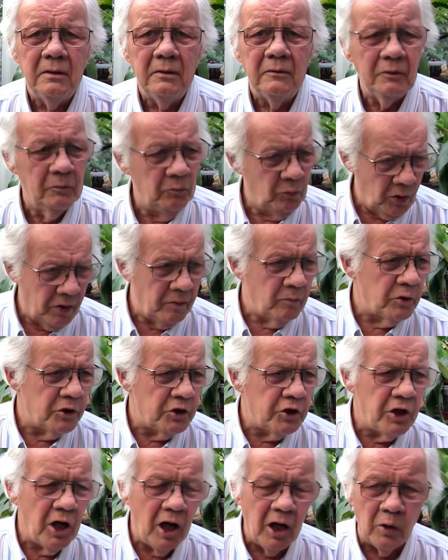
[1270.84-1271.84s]
From what was
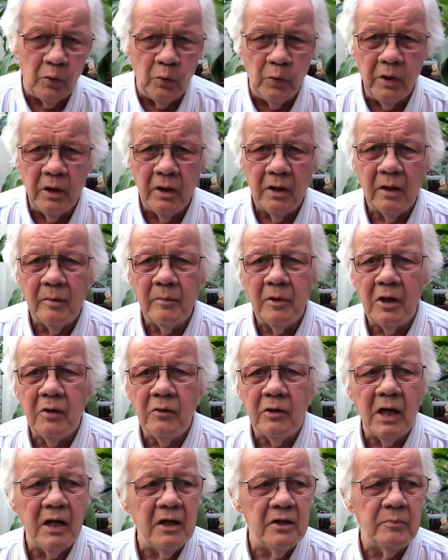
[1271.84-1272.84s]
shown, I mean,
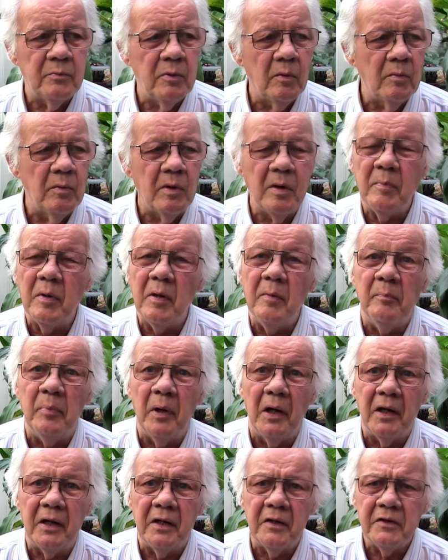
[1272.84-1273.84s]
okay, it's probably a bit
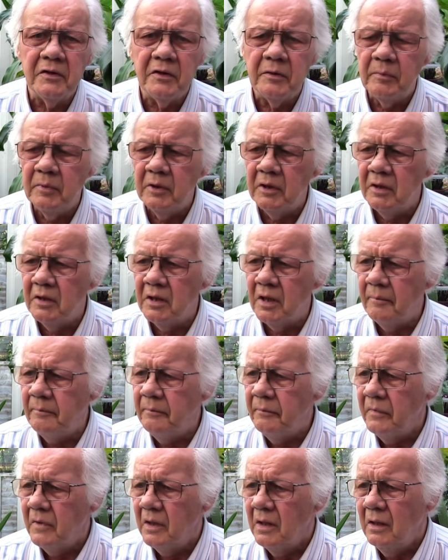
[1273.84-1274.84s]
biased, but
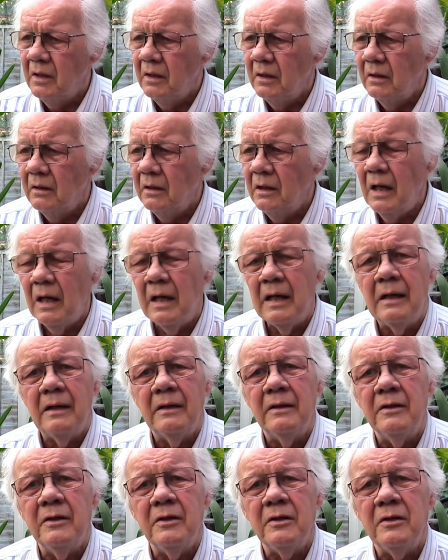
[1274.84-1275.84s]

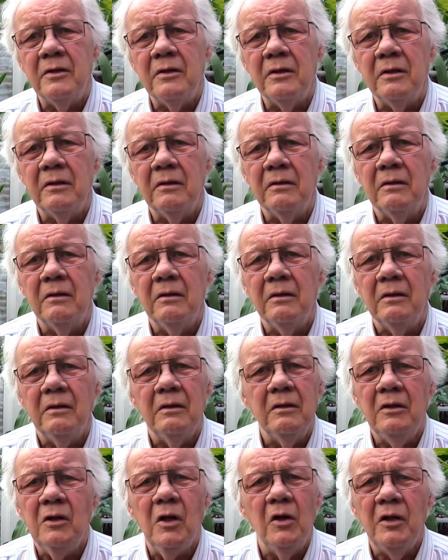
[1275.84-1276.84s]
yeah, it's
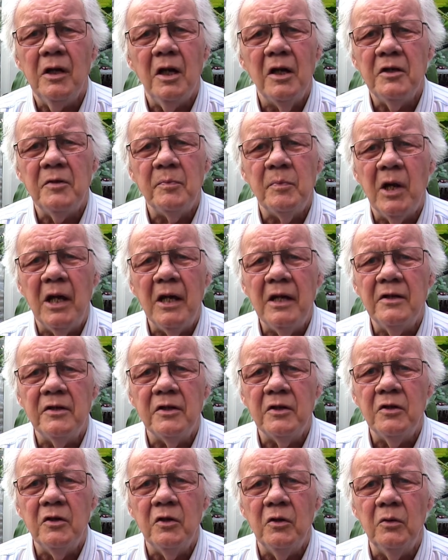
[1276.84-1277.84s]
not nice players
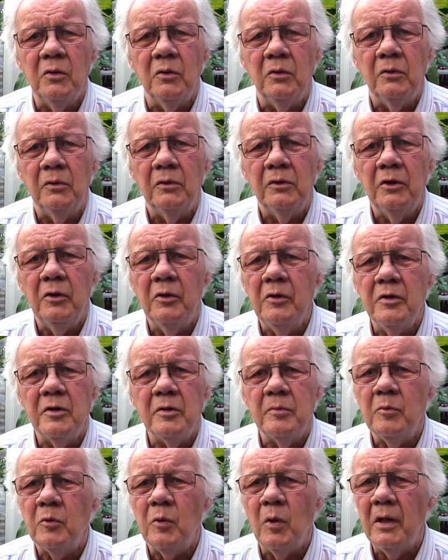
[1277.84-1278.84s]
at all, doing
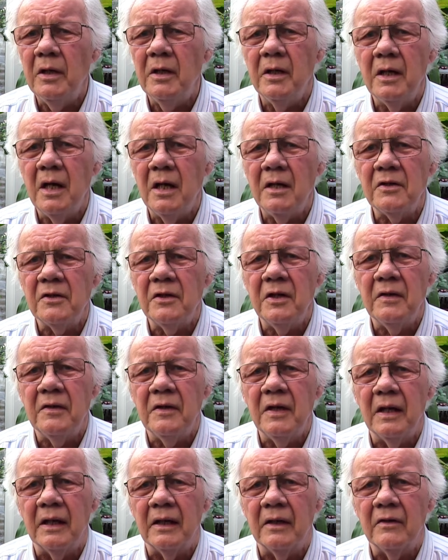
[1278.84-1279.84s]
some quite nasty
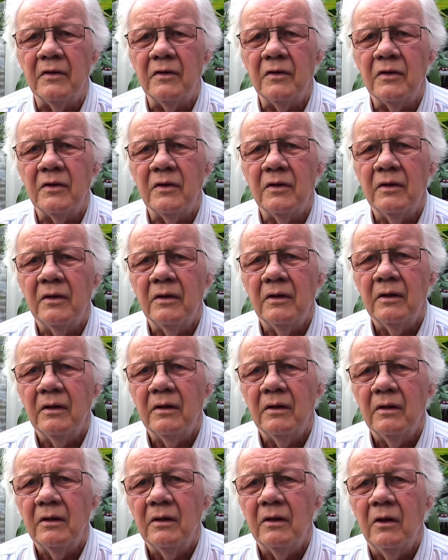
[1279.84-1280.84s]
things
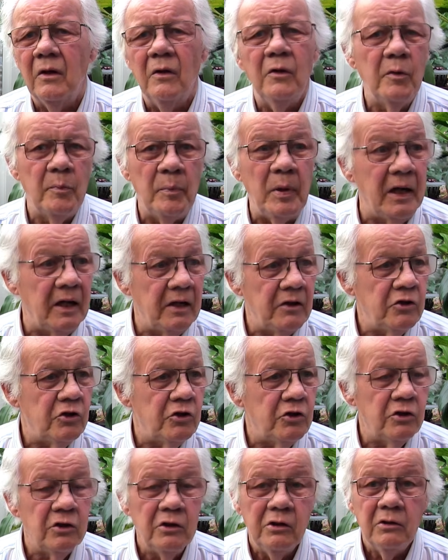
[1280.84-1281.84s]
on the
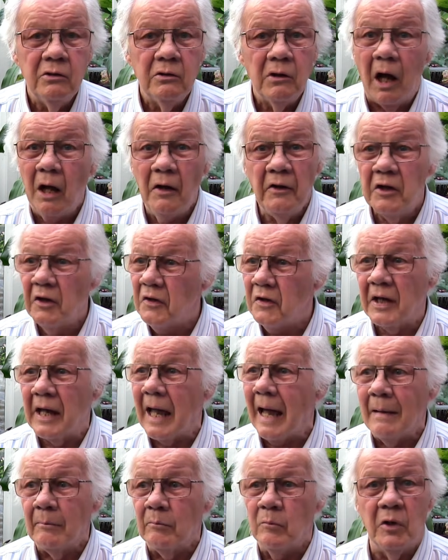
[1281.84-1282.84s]
pitch, under the
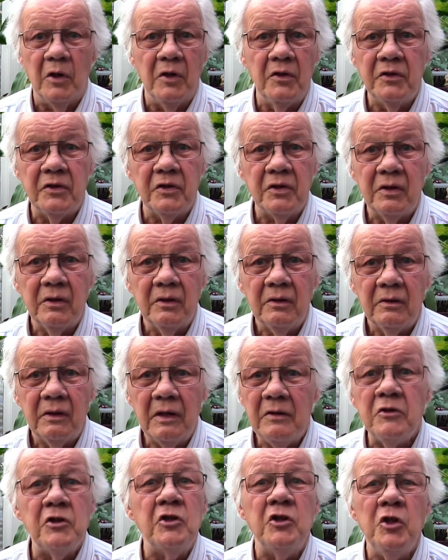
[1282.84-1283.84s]
cameras.
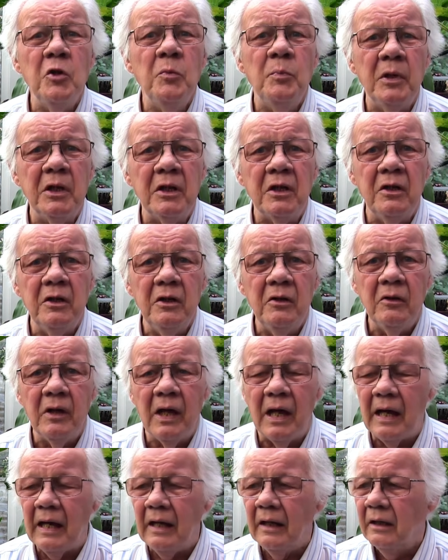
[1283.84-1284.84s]
How stupid can you
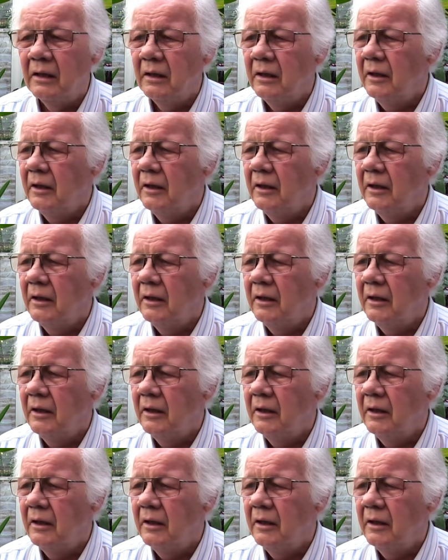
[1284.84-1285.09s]
get?